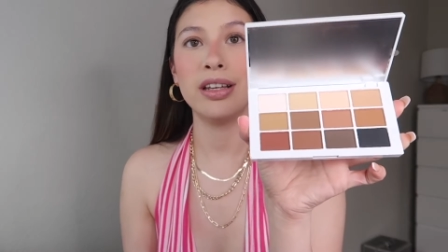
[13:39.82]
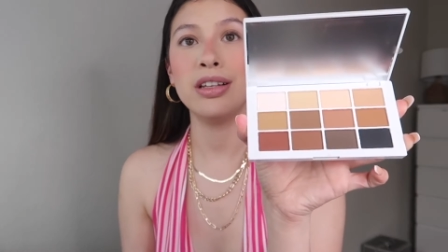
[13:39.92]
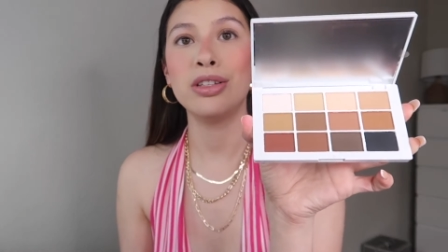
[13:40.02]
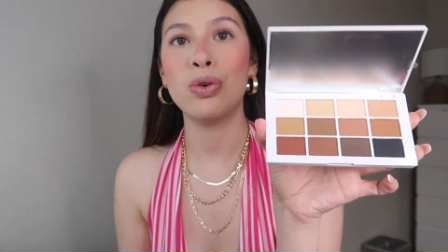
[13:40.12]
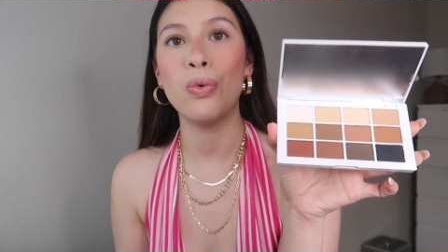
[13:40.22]

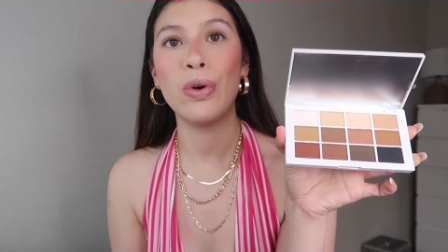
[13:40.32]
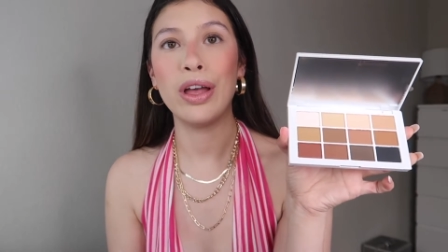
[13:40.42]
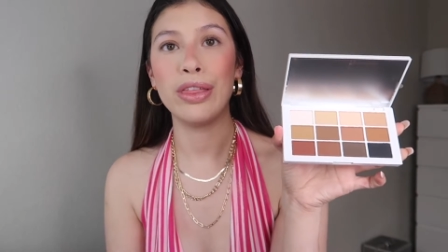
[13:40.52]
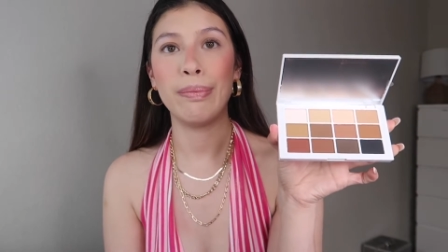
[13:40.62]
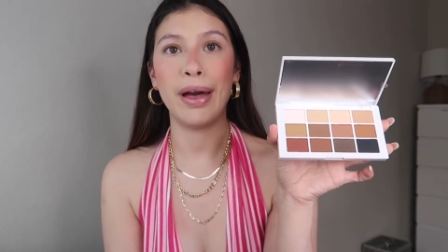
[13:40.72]
is
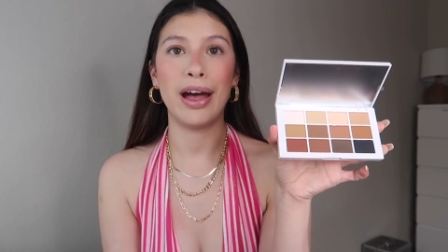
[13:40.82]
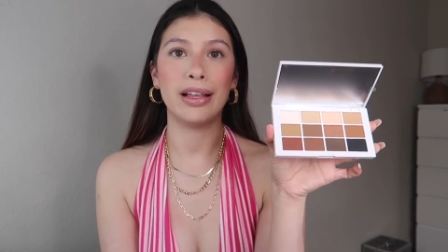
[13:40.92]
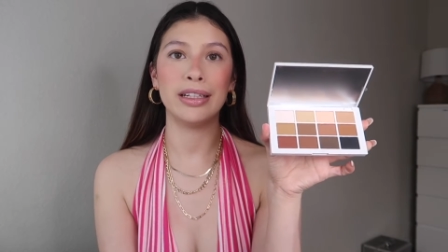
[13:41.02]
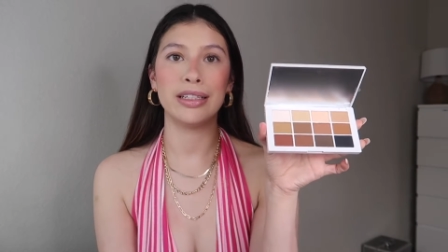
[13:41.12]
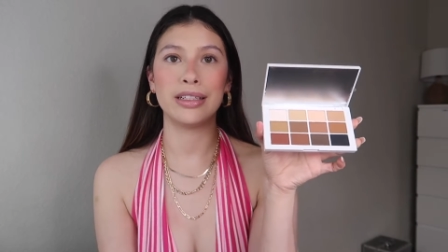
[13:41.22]
what the
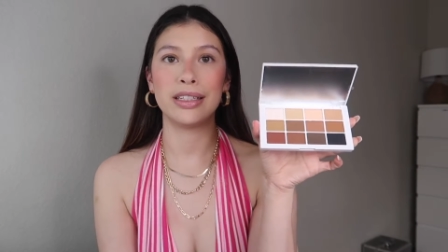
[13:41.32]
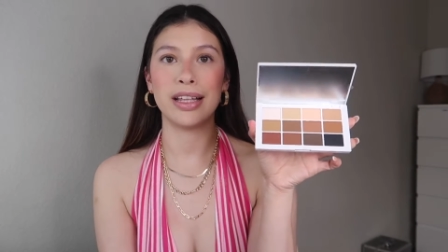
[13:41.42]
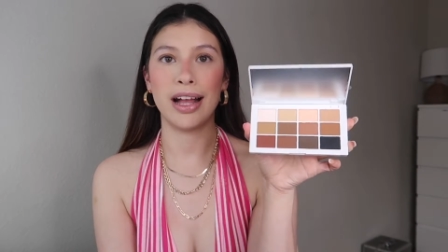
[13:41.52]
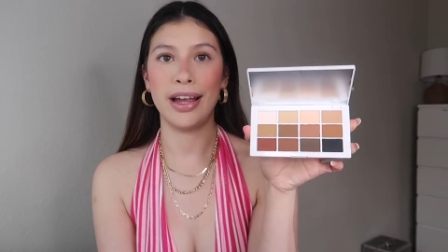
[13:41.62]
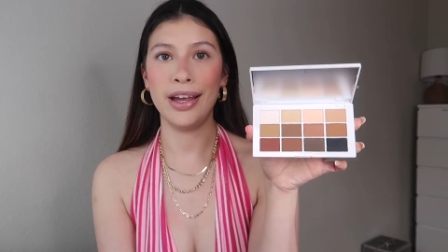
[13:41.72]
palette looks
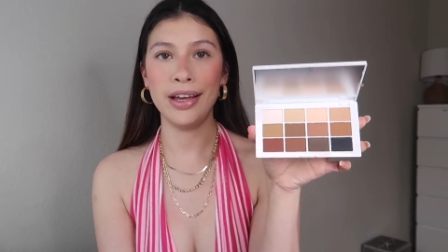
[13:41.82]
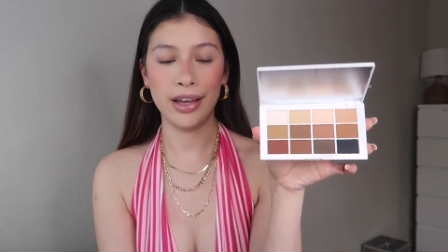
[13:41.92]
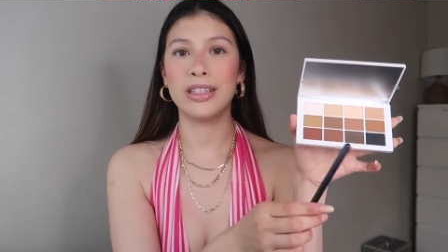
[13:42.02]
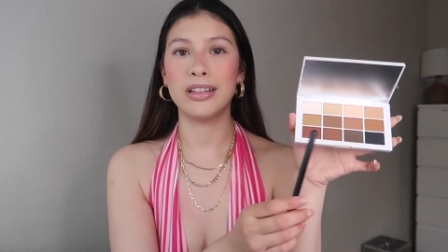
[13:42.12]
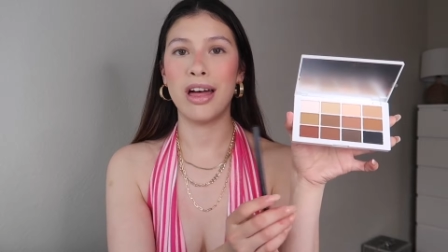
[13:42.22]

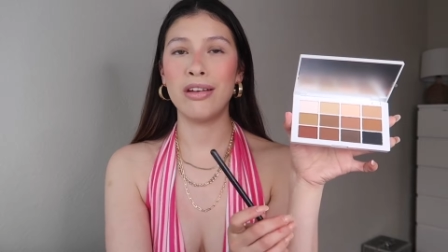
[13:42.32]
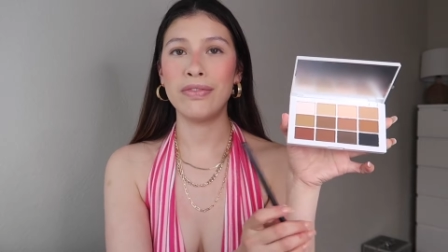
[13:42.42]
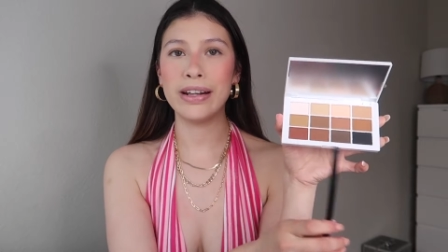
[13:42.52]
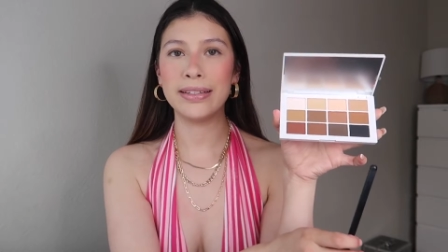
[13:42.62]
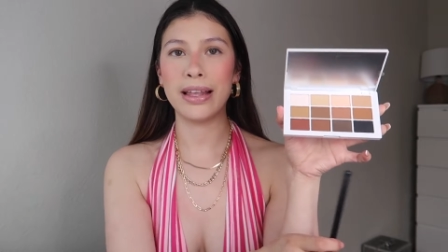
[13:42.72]
like. It's a lot
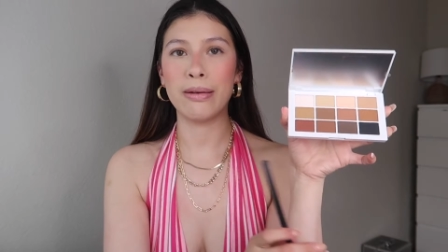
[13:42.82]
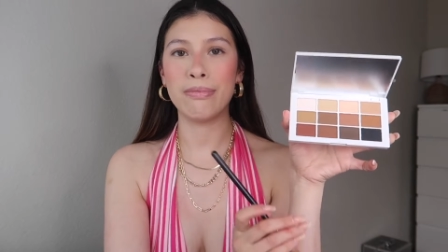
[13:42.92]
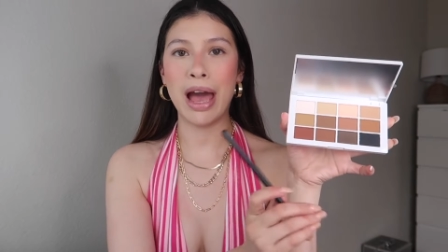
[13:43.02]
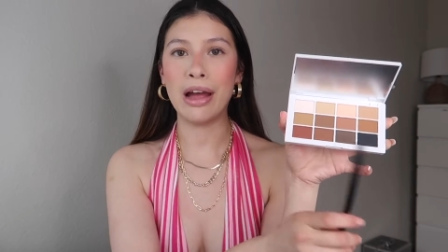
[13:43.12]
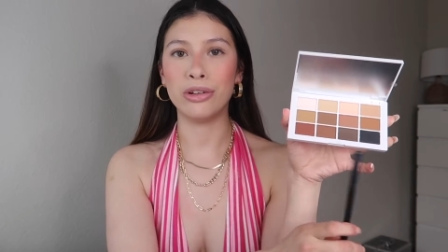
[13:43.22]
of nice like
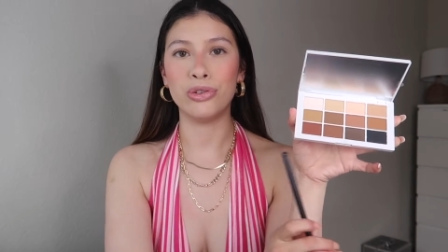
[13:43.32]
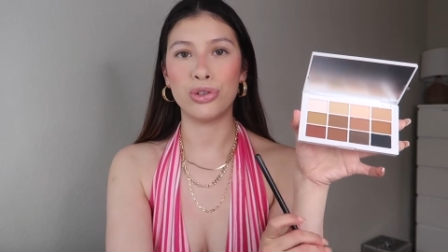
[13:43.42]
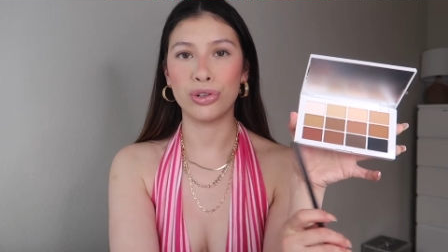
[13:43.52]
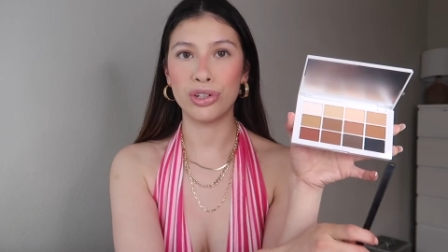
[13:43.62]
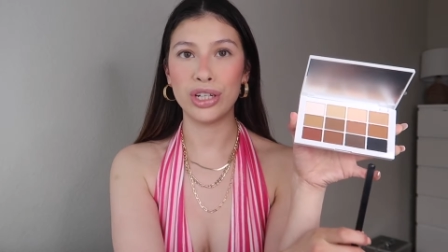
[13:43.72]
matte
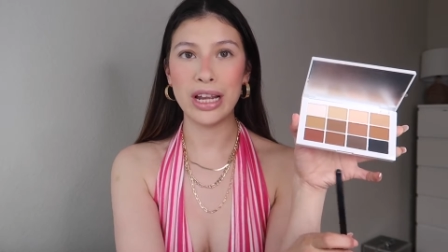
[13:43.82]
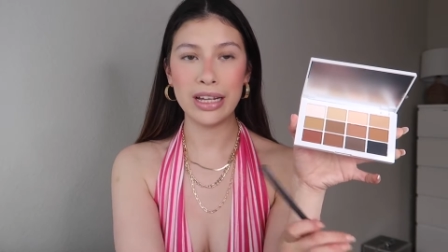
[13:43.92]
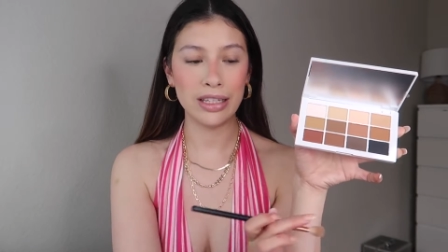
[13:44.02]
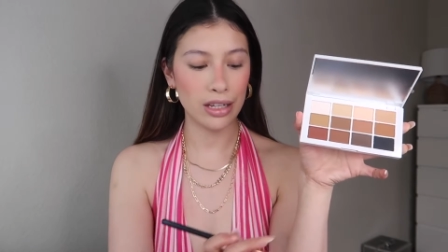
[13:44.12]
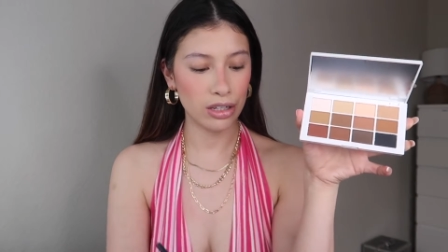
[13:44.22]
neutral
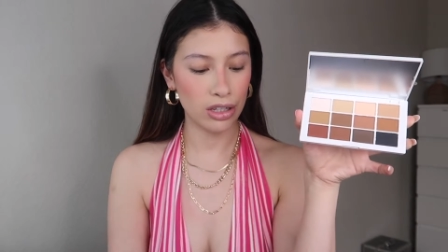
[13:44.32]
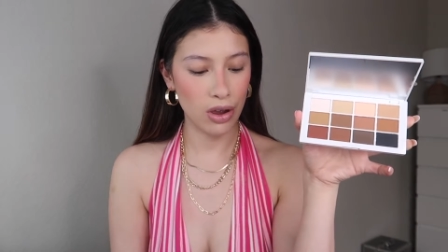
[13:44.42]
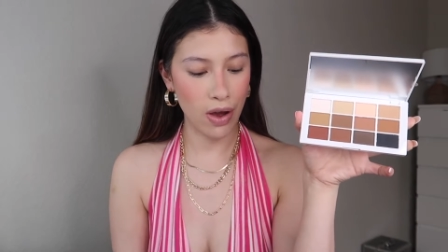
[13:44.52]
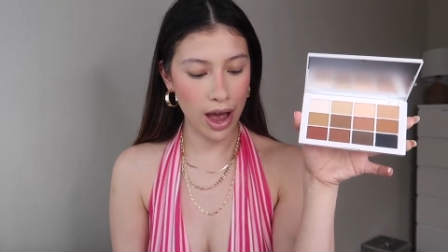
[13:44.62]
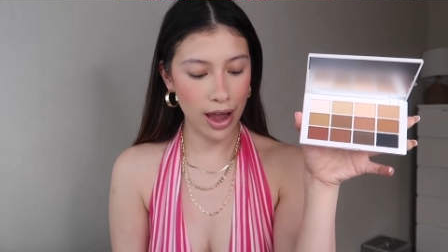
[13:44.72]
shades,
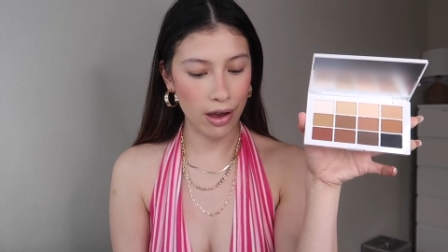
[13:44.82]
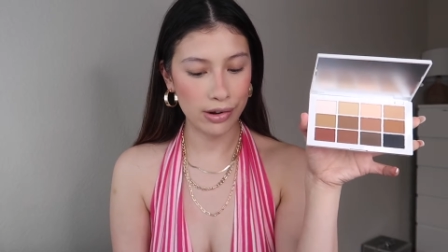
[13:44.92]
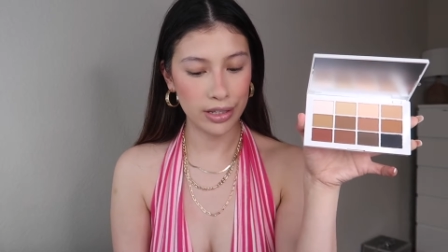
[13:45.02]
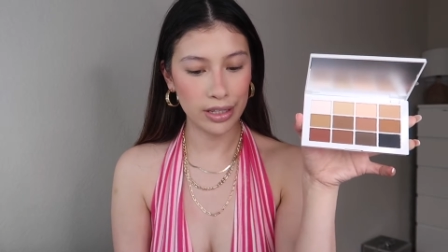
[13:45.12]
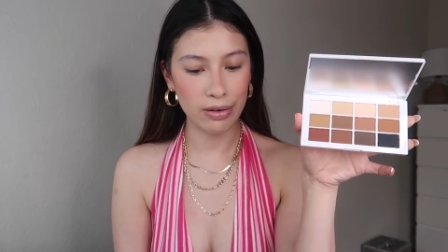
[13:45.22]
so I
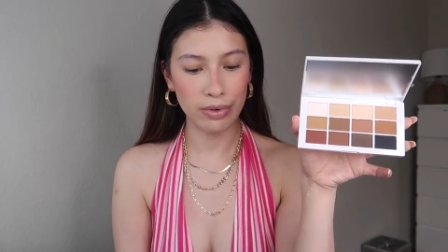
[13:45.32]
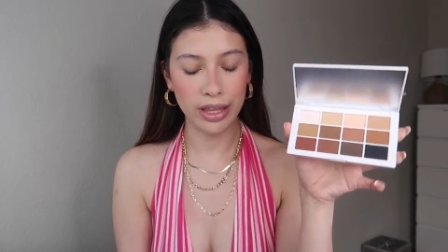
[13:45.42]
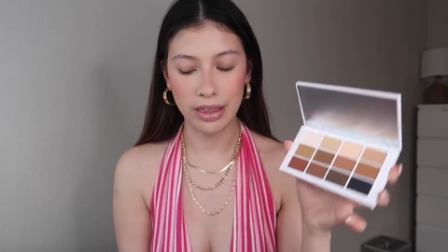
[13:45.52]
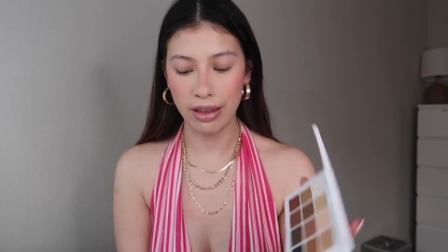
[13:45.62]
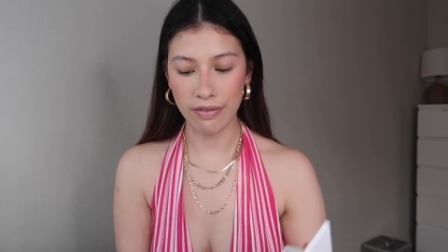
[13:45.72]
honestly
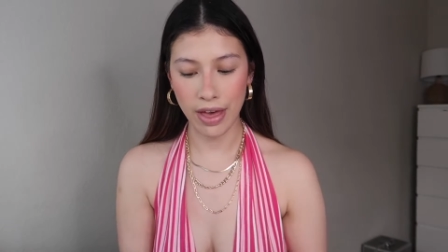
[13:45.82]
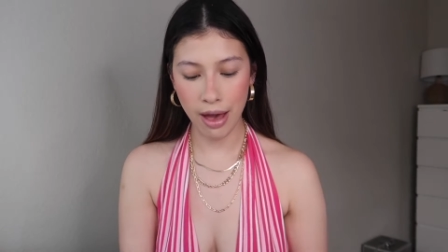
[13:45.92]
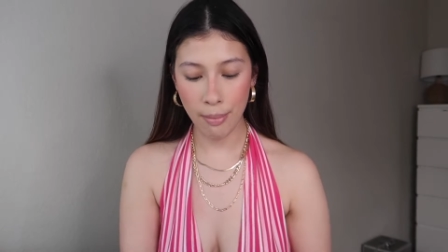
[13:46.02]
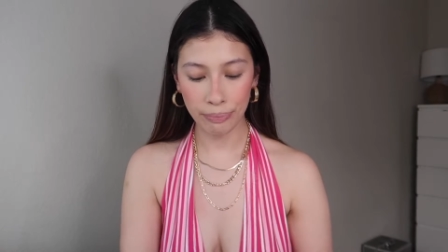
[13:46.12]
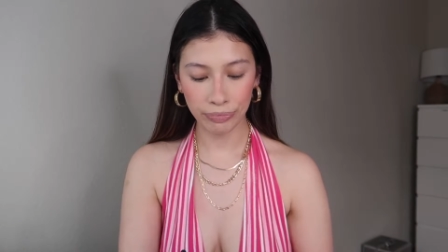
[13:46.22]
really love
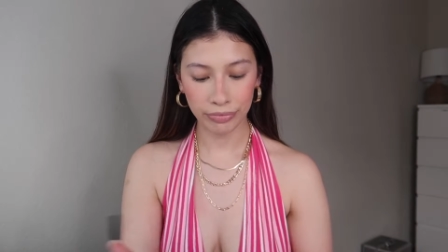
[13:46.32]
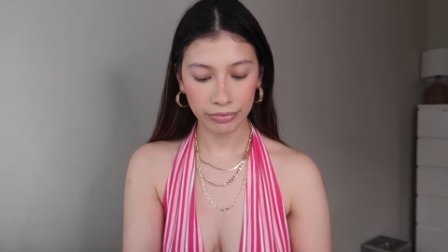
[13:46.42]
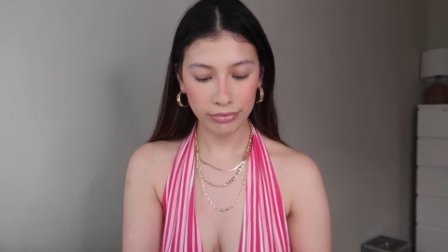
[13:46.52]
that.